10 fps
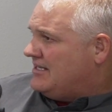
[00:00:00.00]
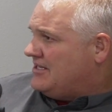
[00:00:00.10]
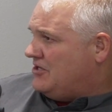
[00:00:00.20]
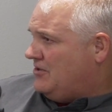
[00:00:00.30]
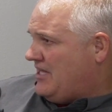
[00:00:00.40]

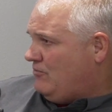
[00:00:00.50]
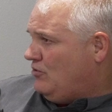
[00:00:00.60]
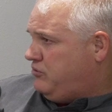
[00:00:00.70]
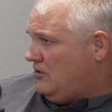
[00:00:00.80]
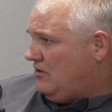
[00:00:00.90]
that
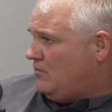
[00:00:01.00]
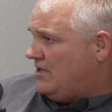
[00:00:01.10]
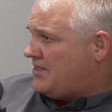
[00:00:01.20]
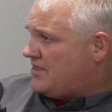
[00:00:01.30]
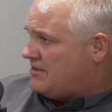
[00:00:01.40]
we'll put
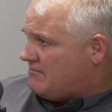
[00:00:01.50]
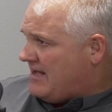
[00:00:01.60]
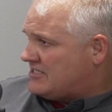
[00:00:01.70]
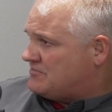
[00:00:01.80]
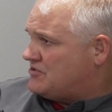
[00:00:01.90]
with
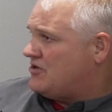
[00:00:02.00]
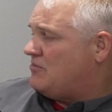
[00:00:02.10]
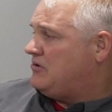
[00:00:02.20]
Maximum Star